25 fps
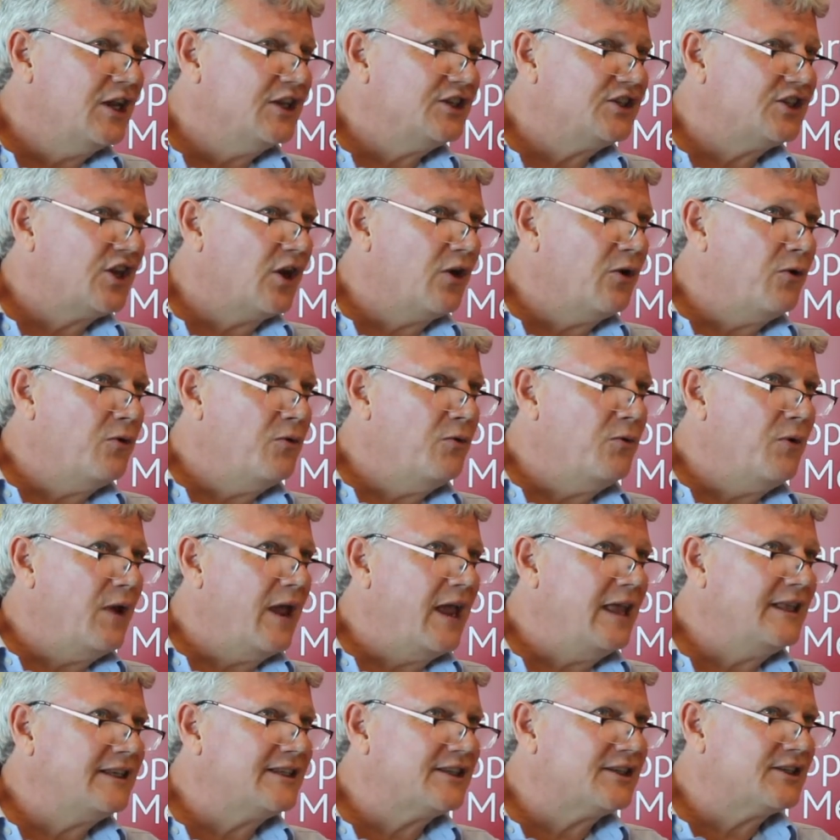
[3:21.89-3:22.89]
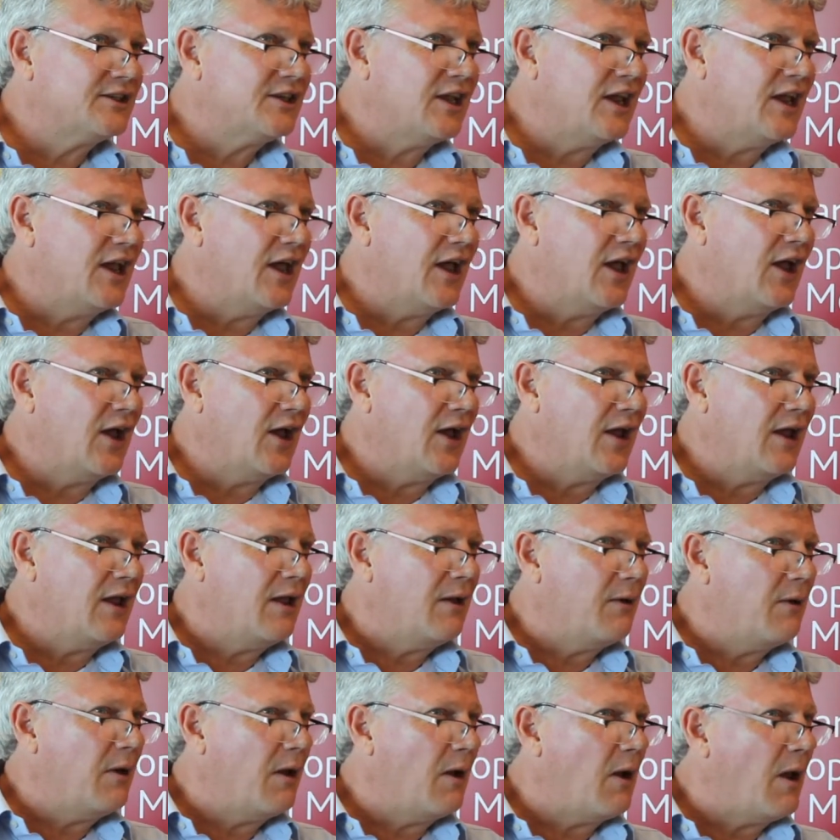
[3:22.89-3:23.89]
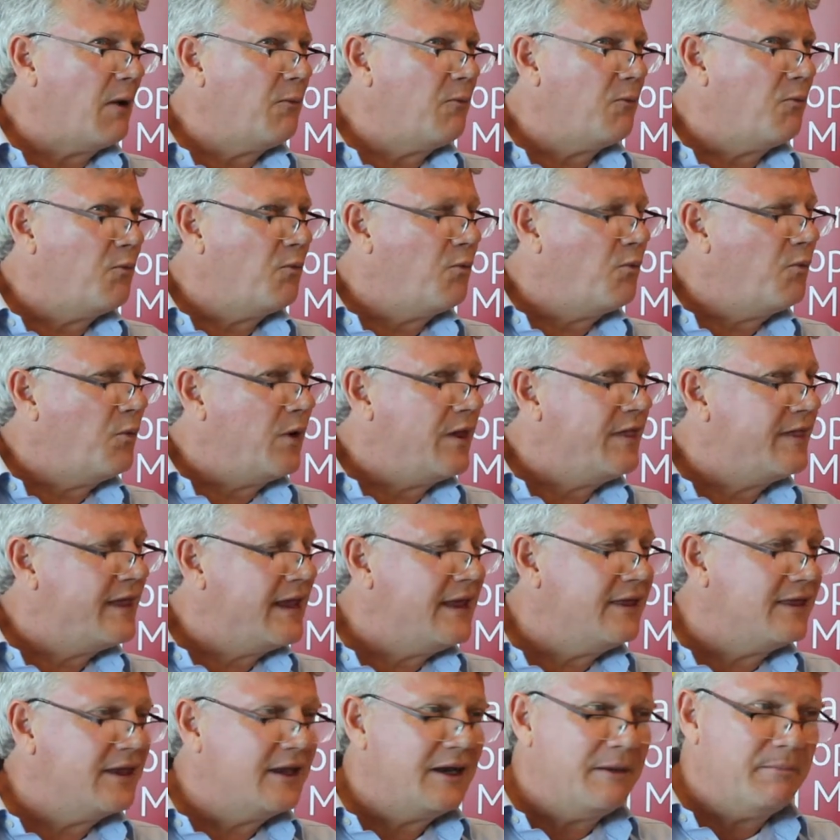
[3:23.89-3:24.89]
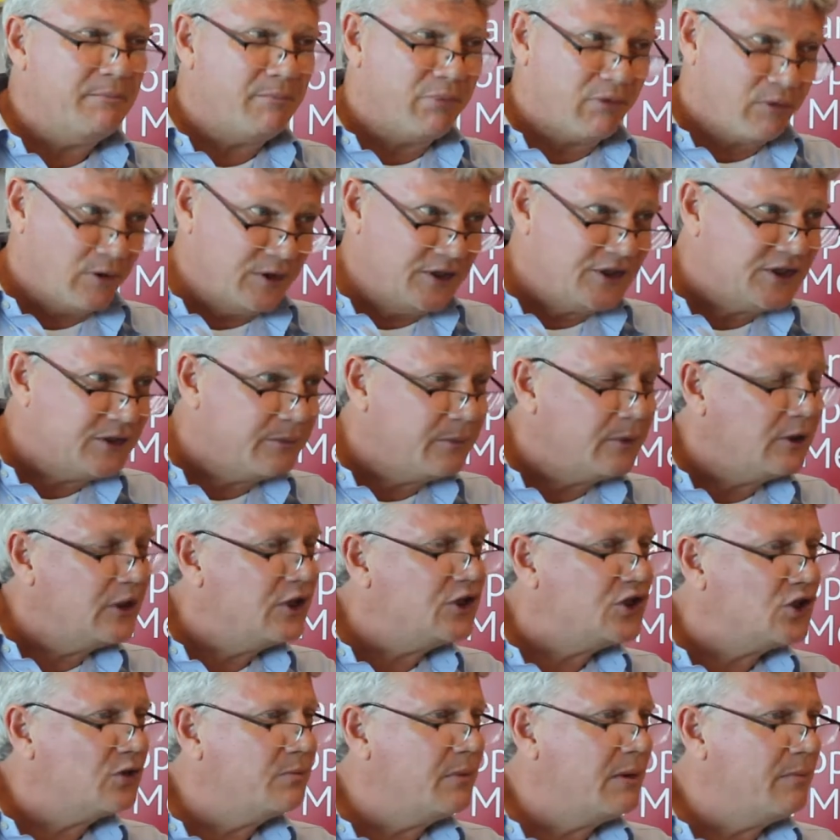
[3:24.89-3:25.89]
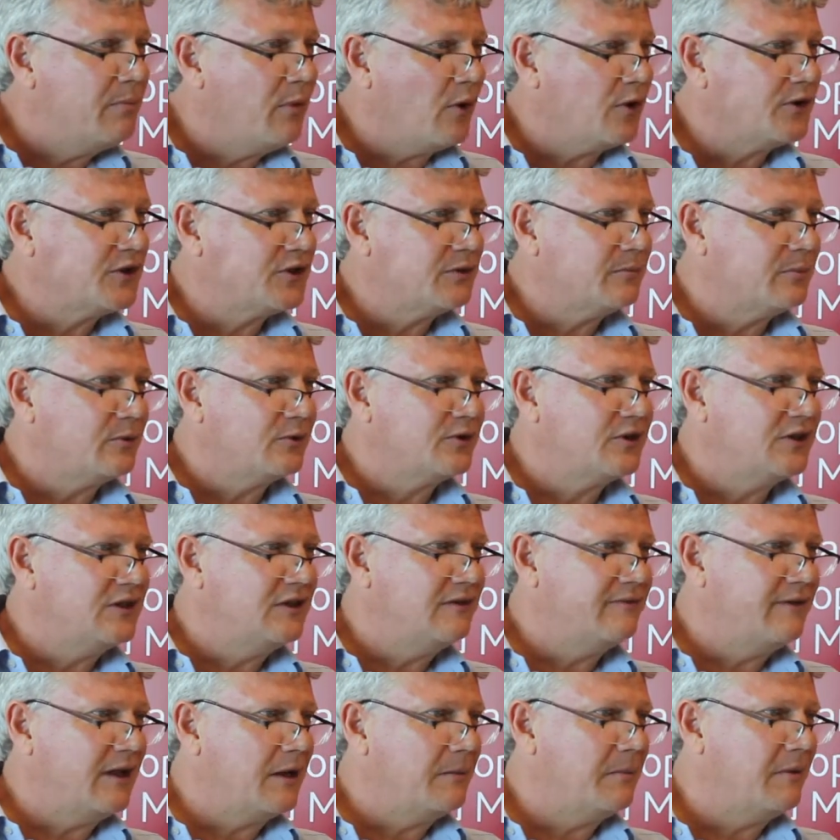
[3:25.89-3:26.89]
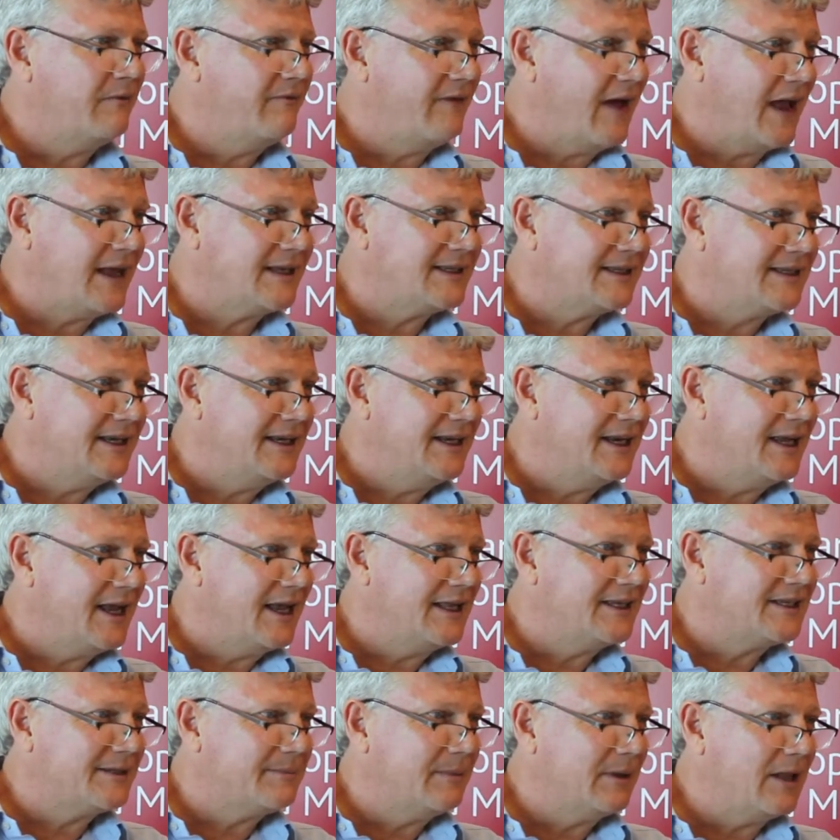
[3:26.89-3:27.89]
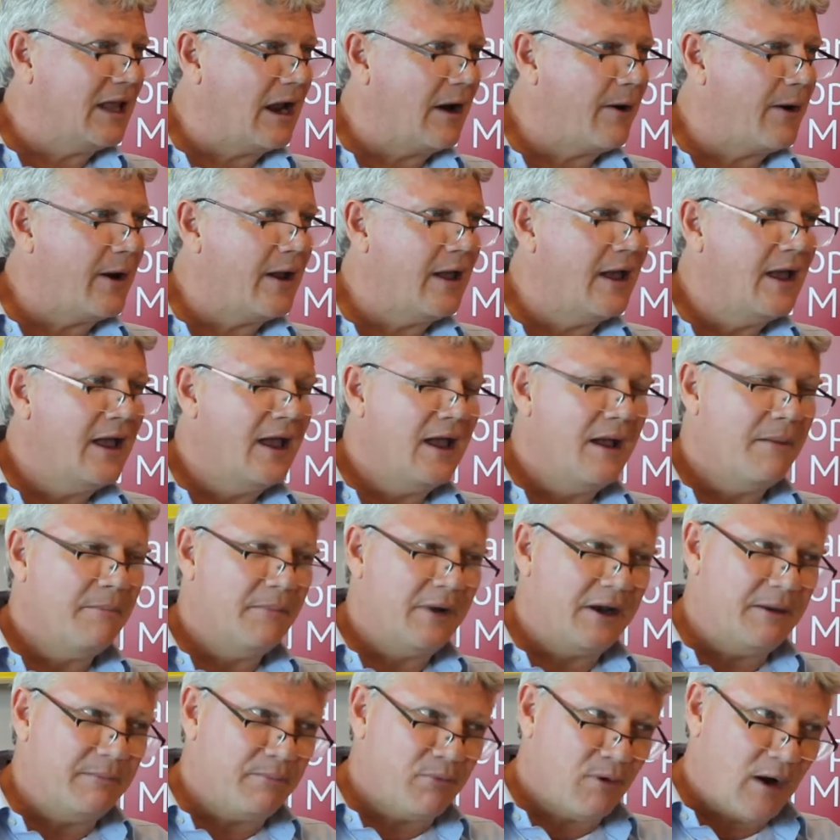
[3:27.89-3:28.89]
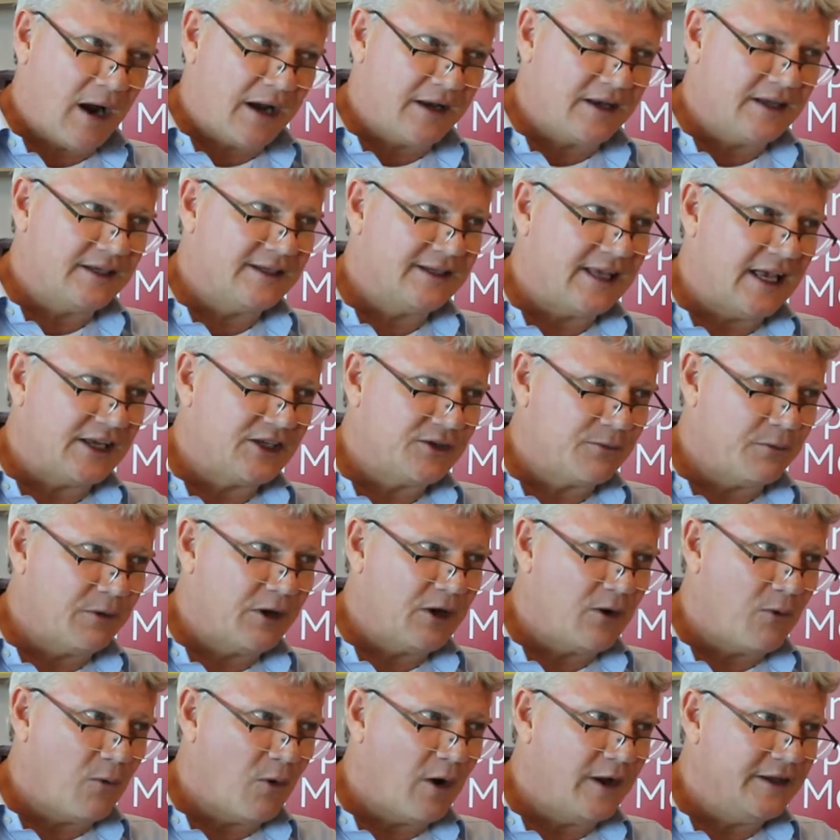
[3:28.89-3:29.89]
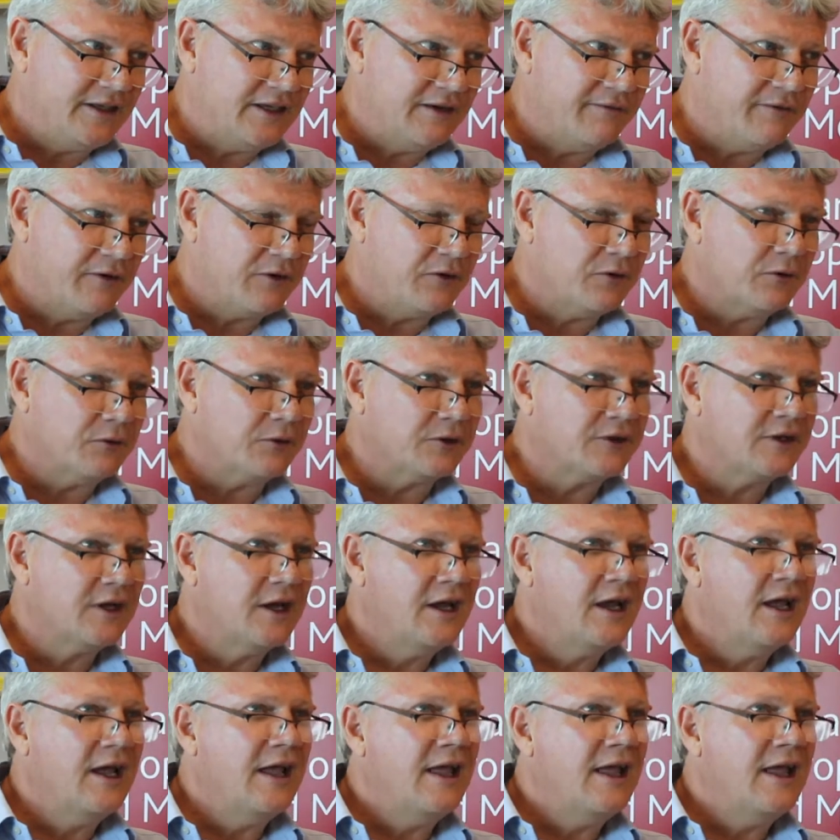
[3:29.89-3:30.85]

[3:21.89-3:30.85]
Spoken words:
So it's we think that in principle it should be possible to develop a vaccine against malaria, but in practice that's really quite difficult.